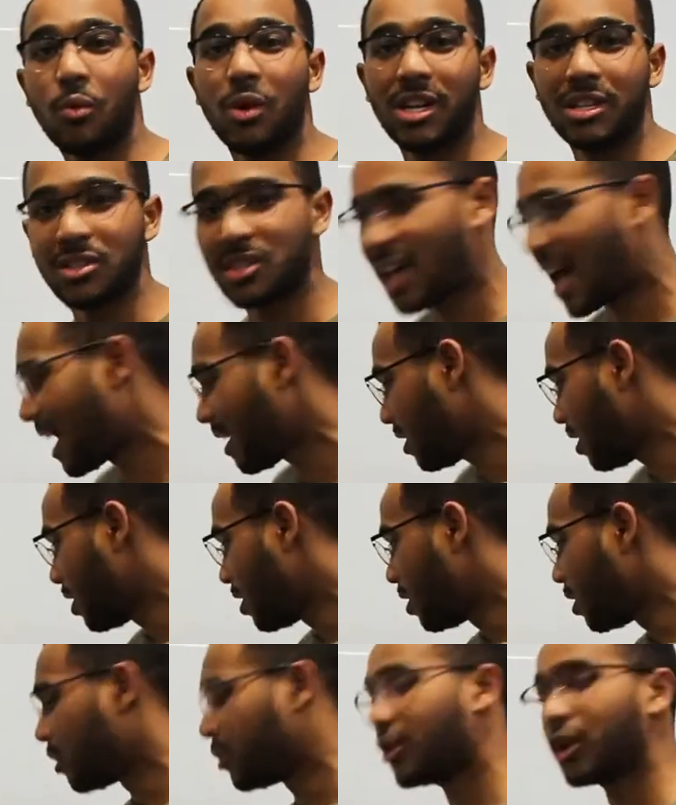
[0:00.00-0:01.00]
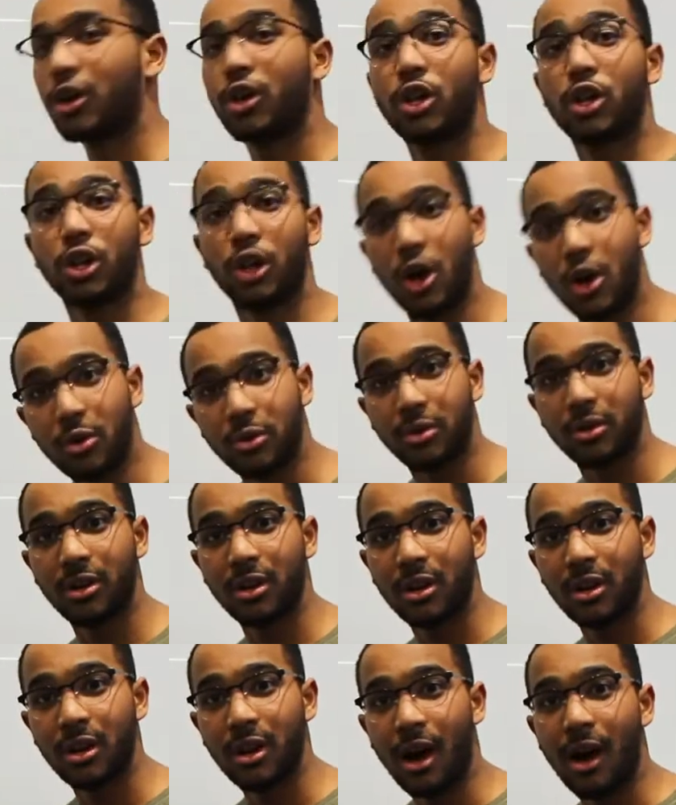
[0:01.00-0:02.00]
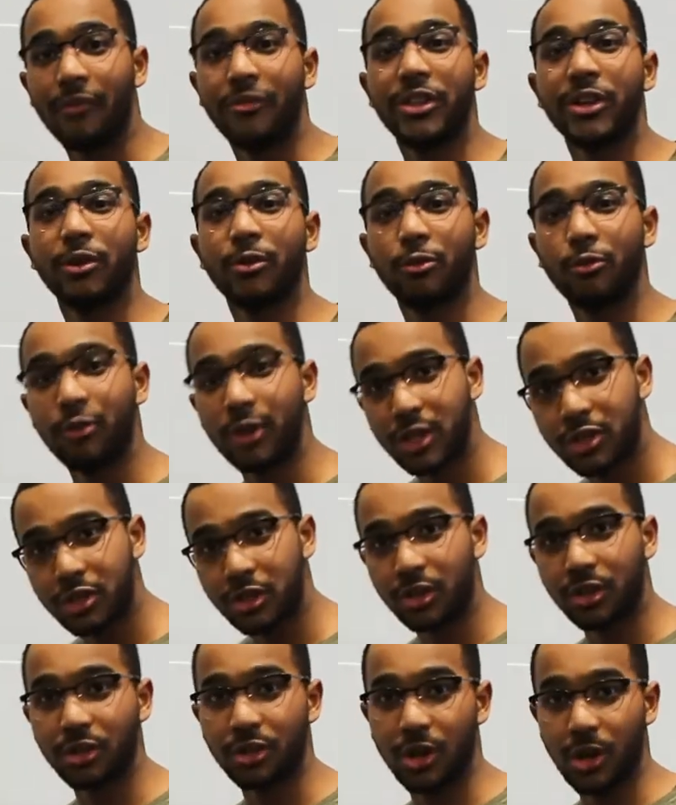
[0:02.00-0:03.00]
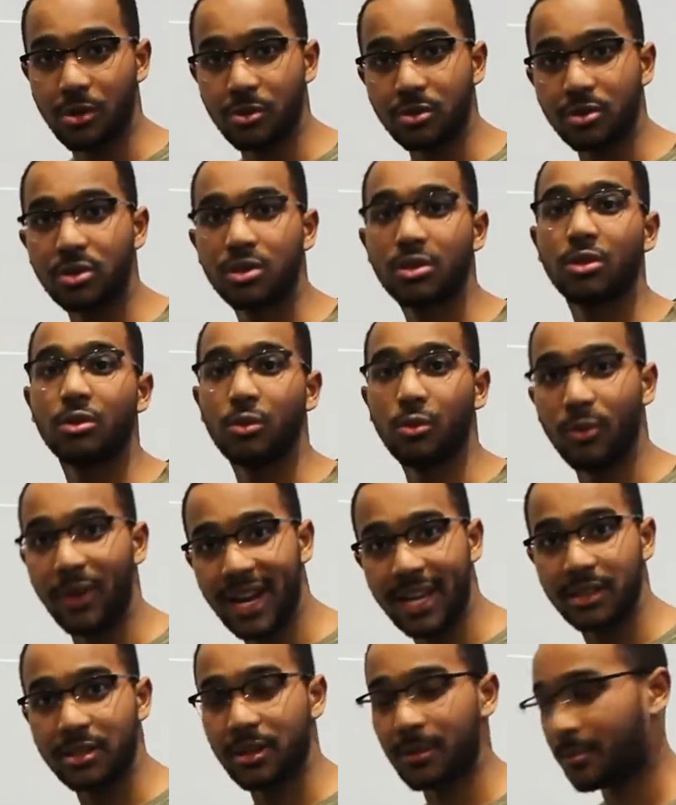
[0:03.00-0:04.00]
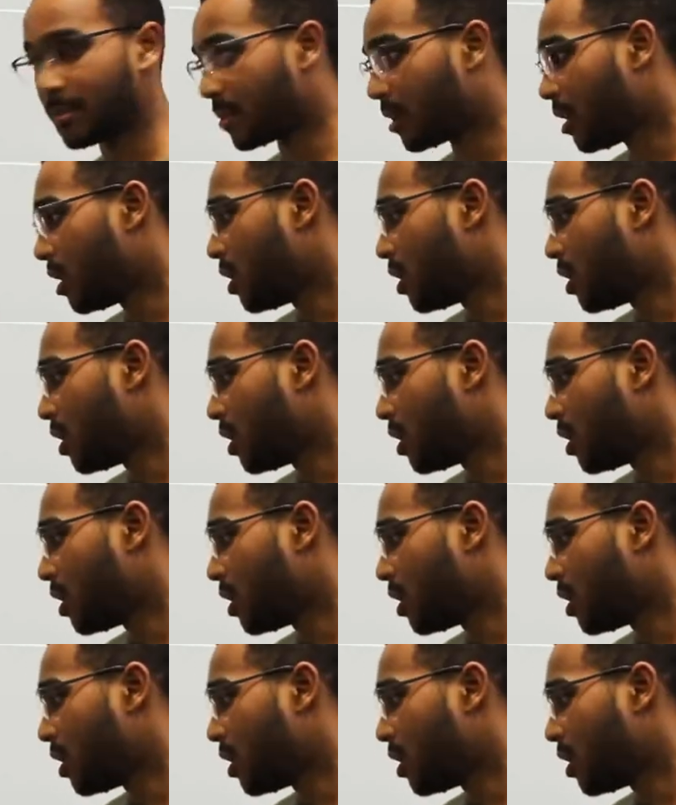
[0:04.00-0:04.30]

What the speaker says: What is that? The clone of the original node's random.